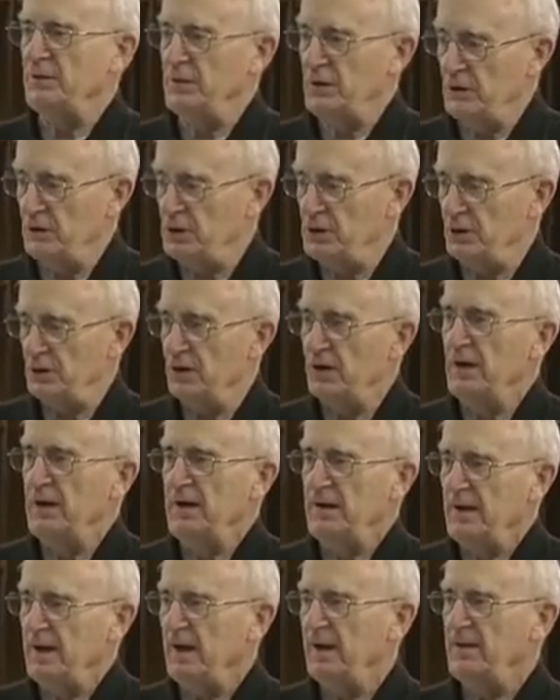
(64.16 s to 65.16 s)
Park say it
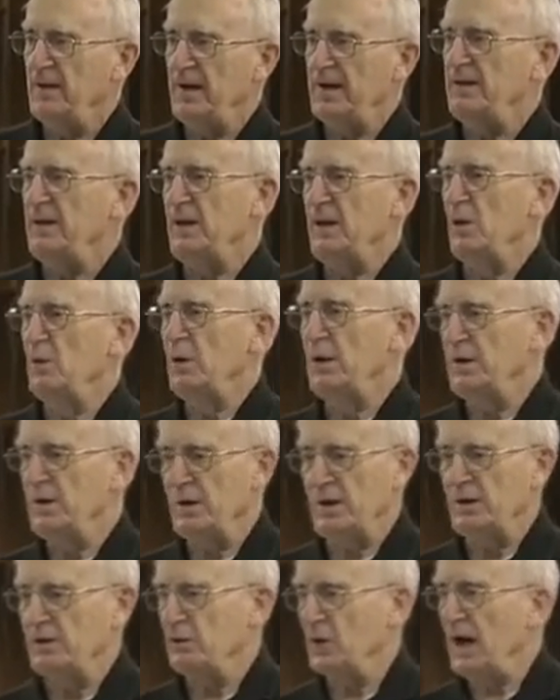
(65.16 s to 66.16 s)
helps to understand the
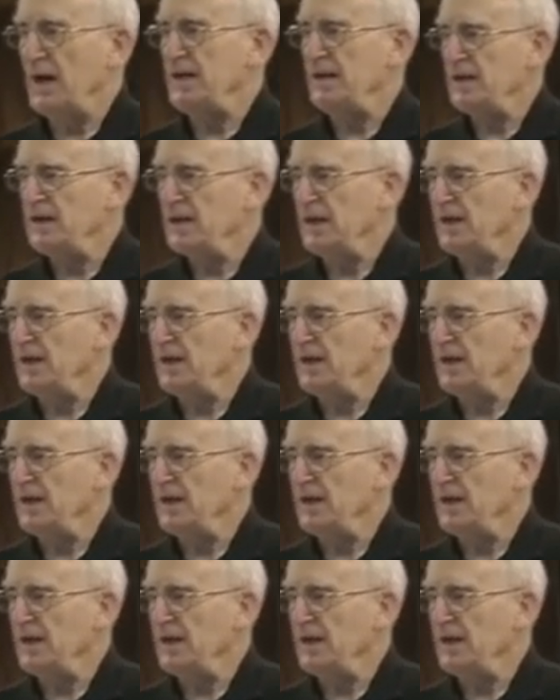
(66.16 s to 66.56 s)
preparation